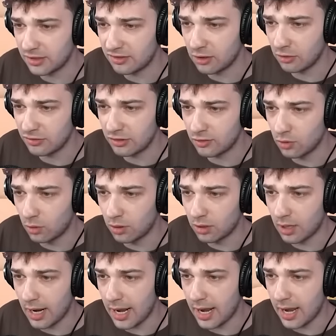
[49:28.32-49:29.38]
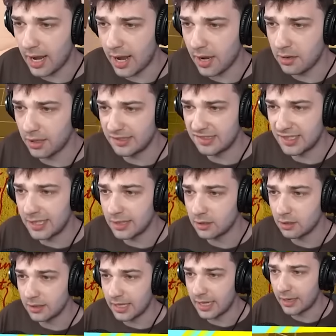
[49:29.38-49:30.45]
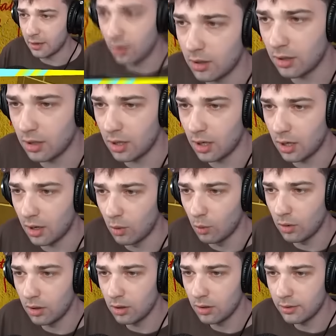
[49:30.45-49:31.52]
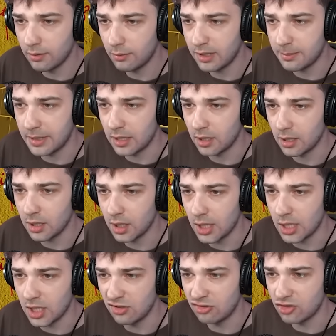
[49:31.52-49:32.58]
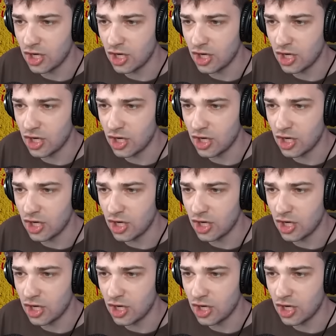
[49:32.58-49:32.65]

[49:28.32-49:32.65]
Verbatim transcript: let's close the door and let's take a look. And wait a minute, it is